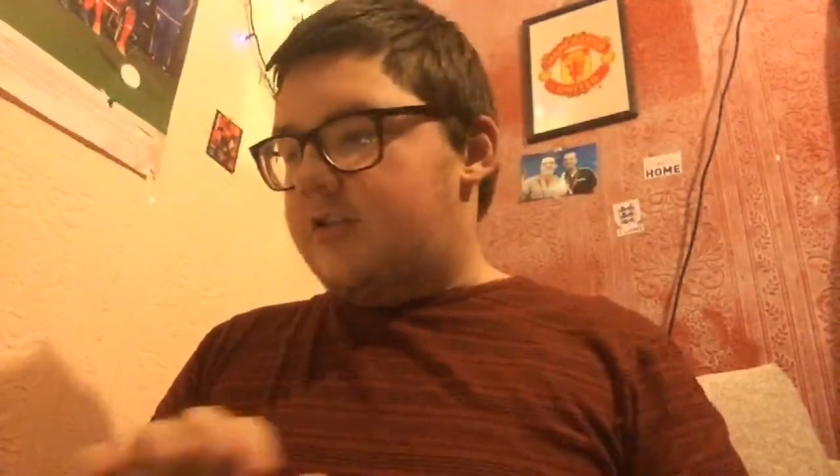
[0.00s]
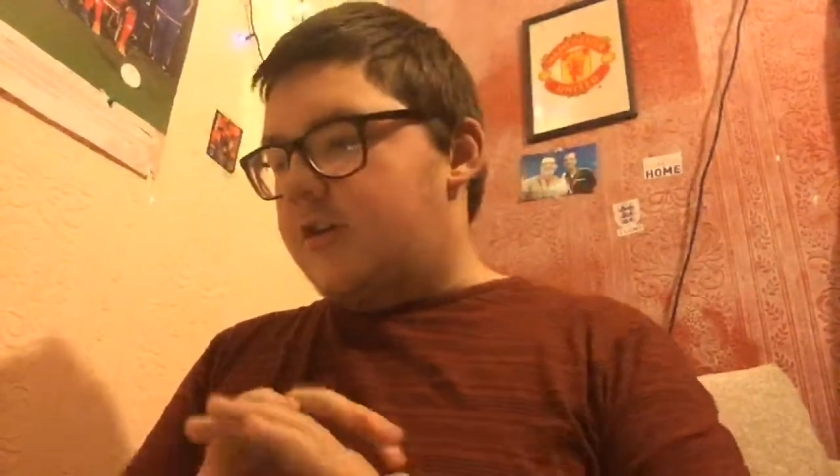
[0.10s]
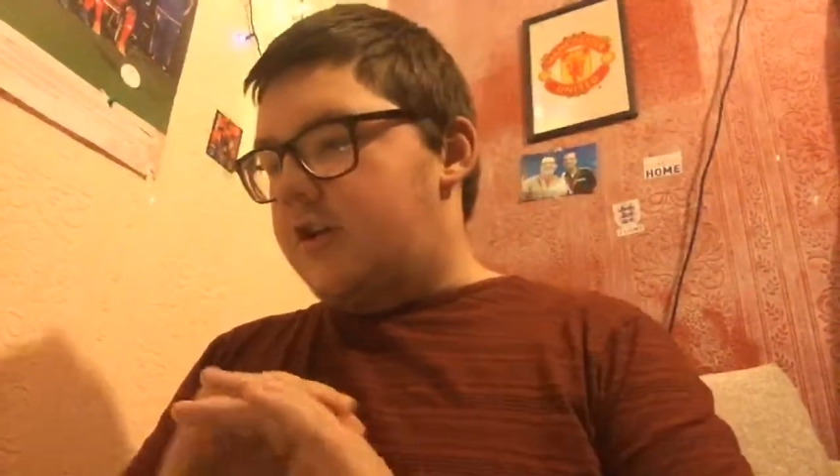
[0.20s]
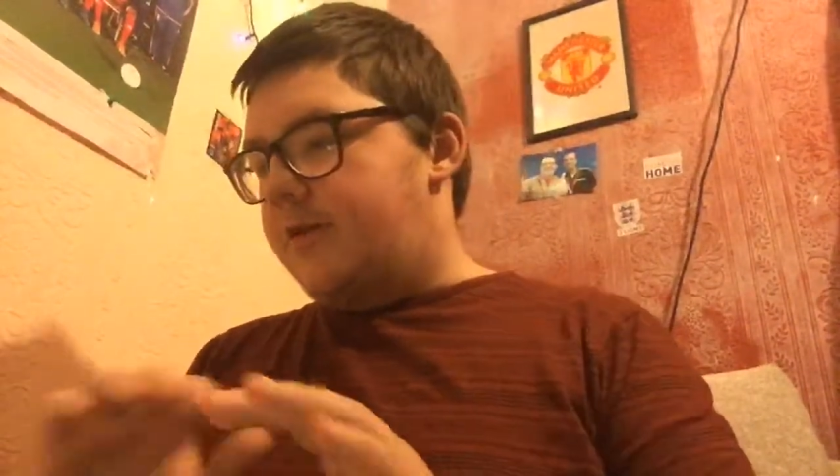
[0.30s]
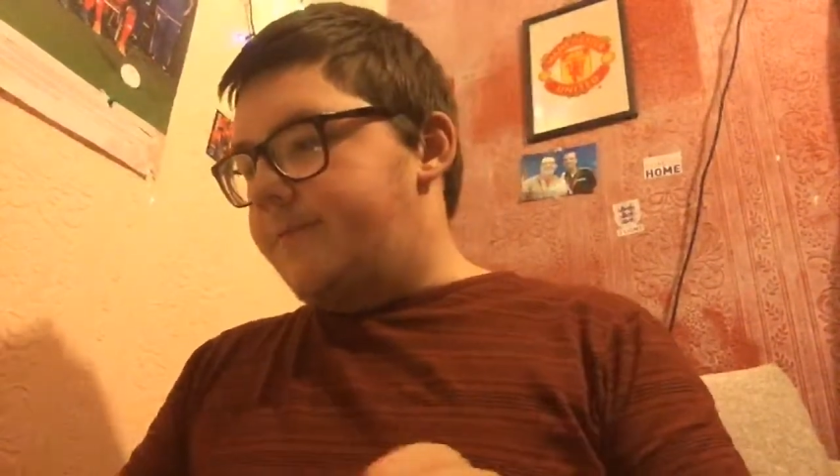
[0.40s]

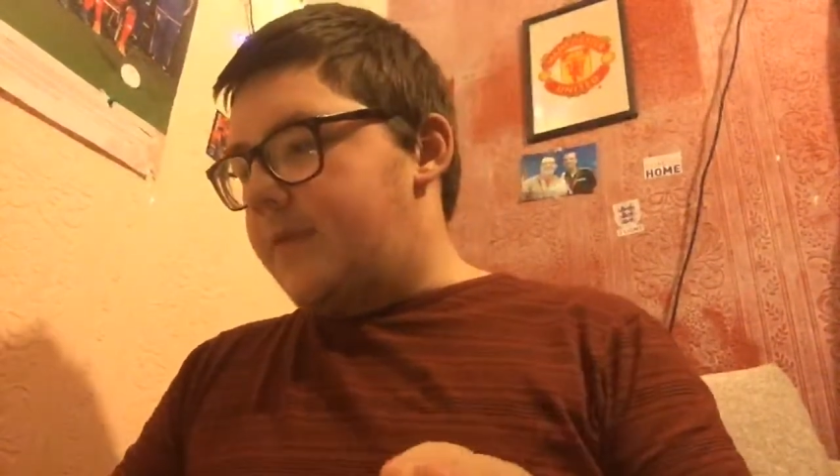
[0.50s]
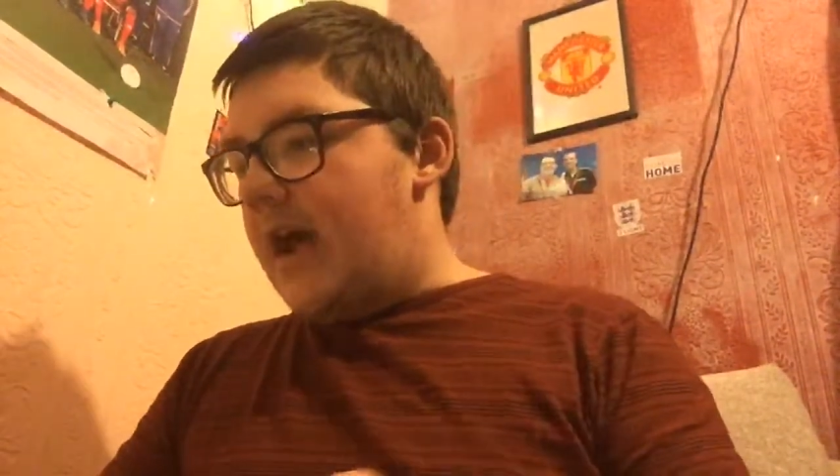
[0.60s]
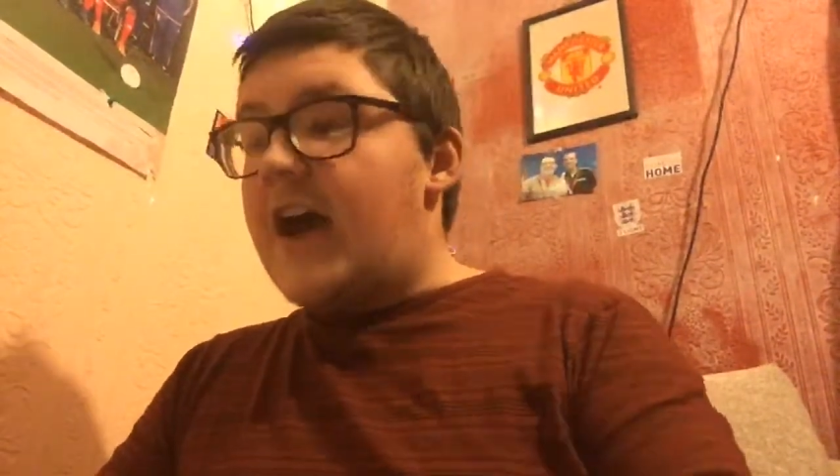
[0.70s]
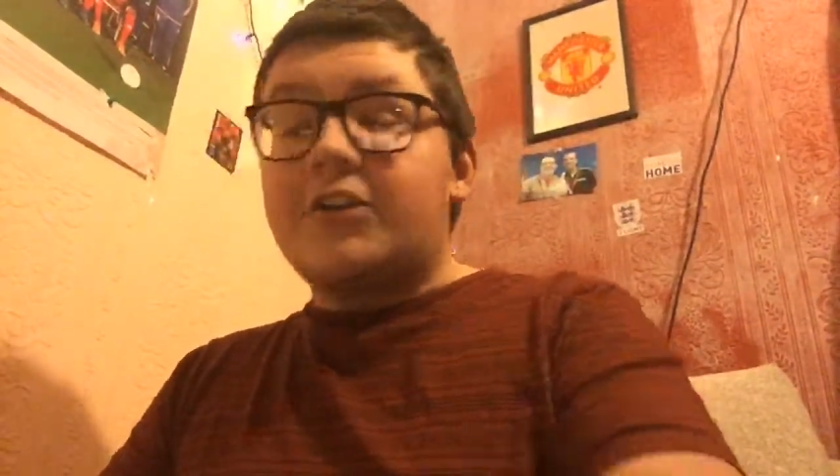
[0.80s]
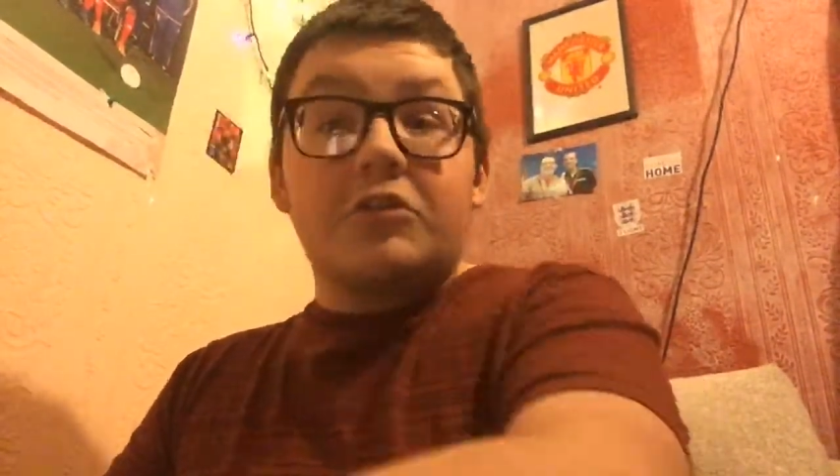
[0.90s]
So
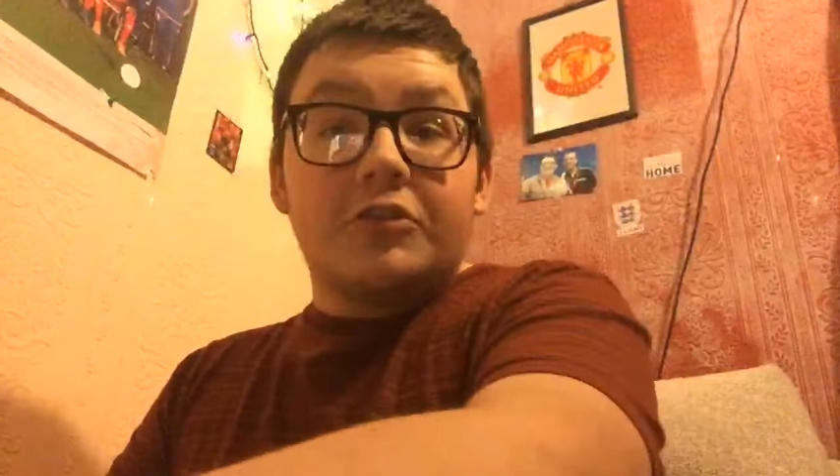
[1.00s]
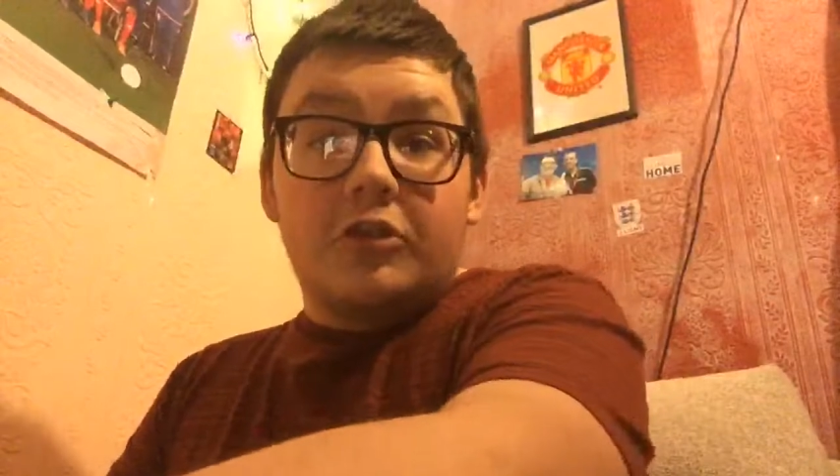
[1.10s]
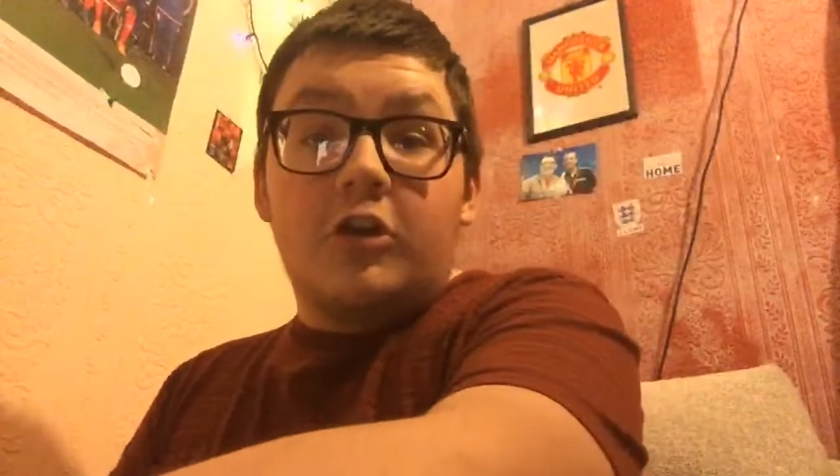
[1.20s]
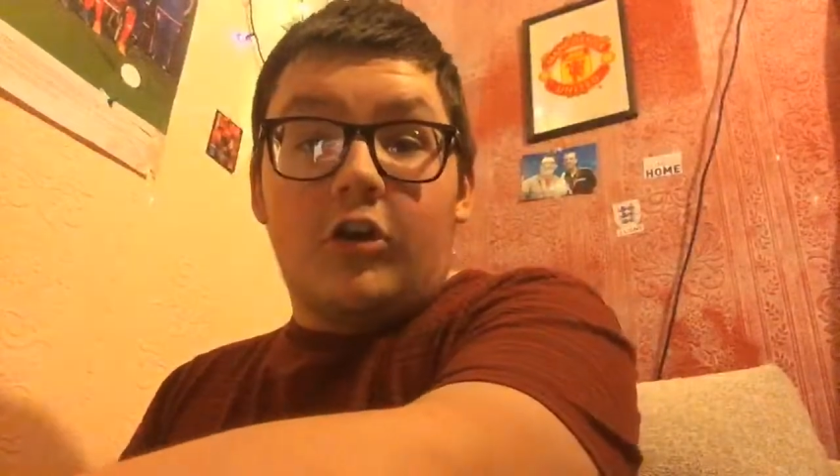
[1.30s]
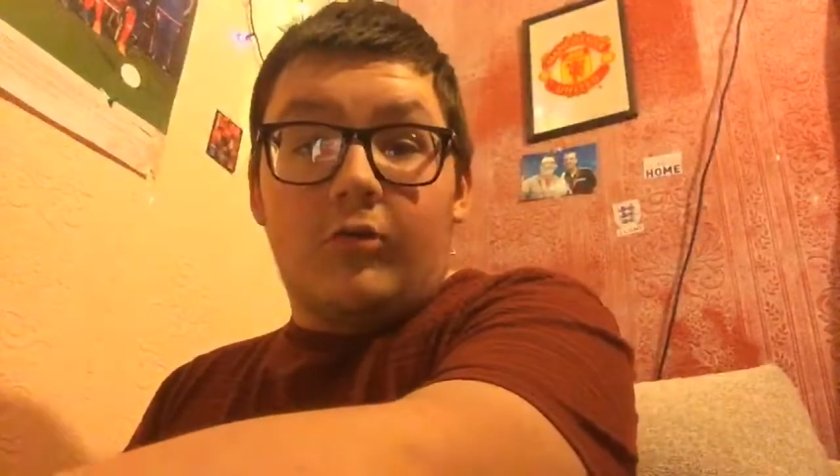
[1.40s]
I don't
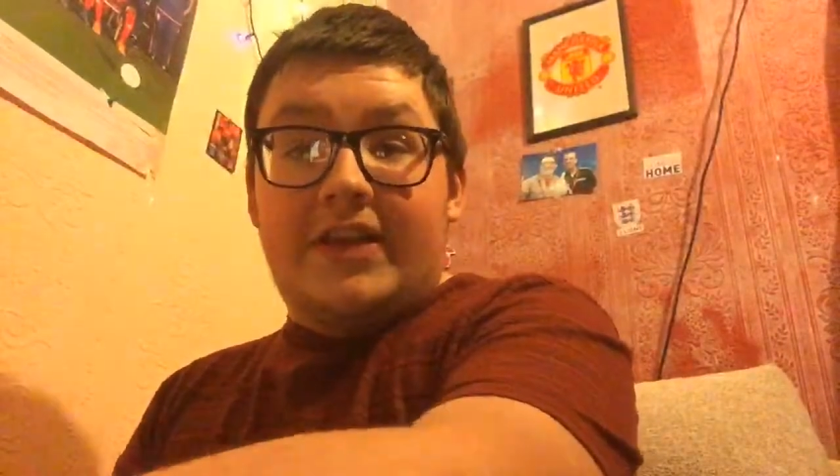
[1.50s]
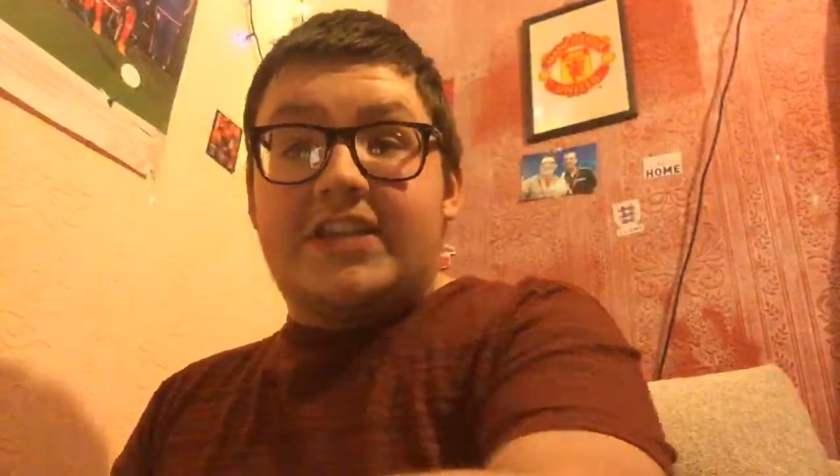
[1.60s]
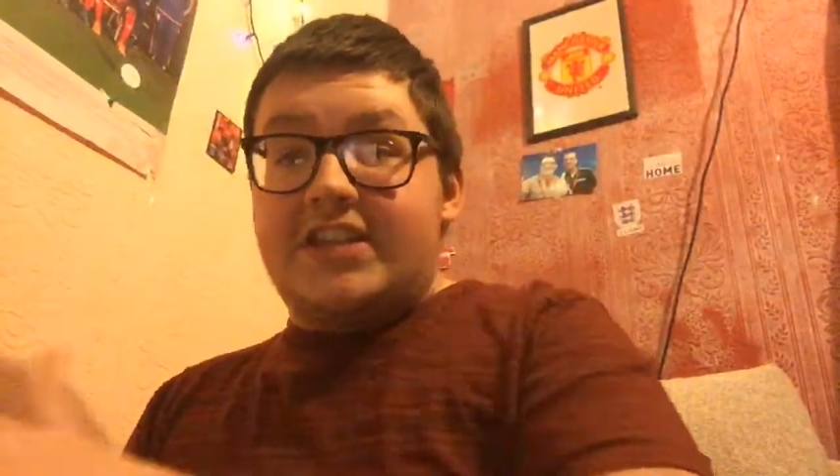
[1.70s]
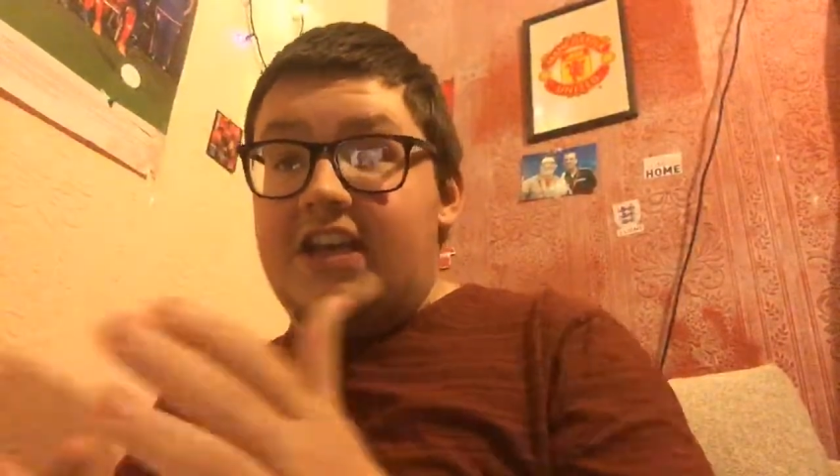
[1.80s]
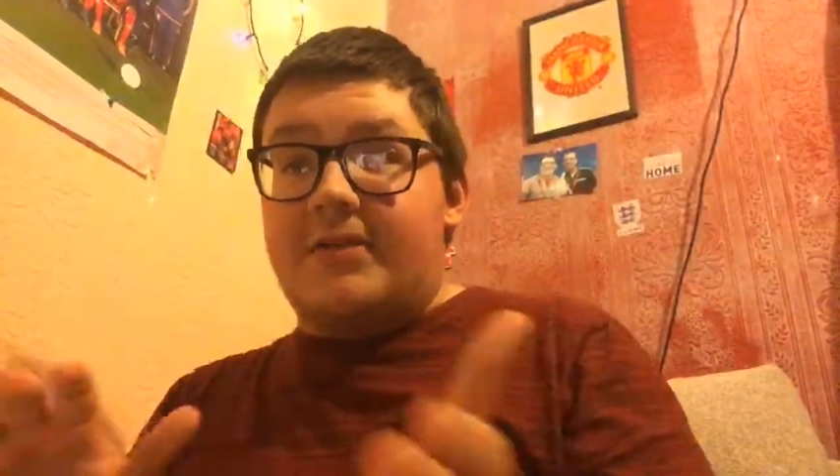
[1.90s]
know
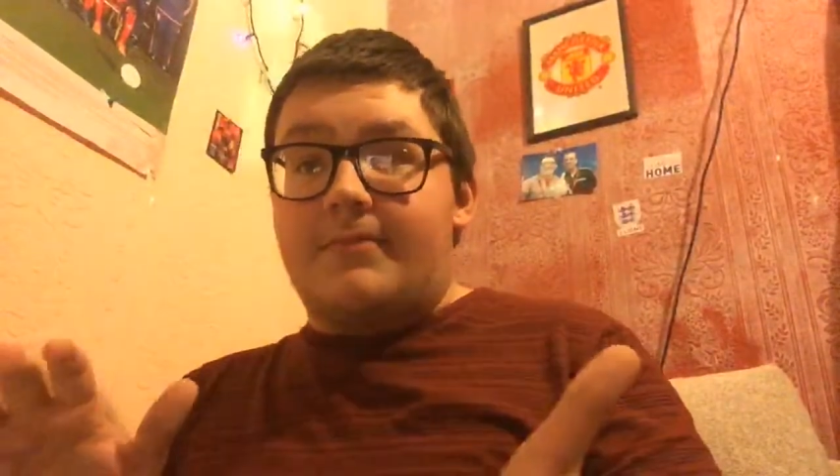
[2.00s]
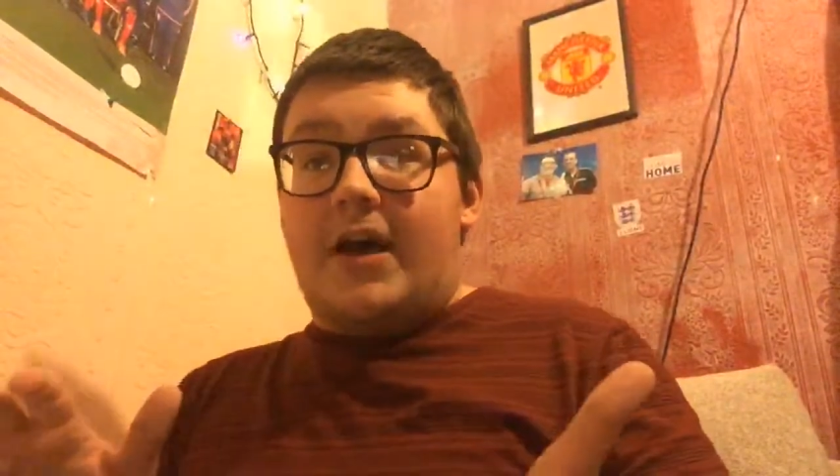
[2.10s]
which team.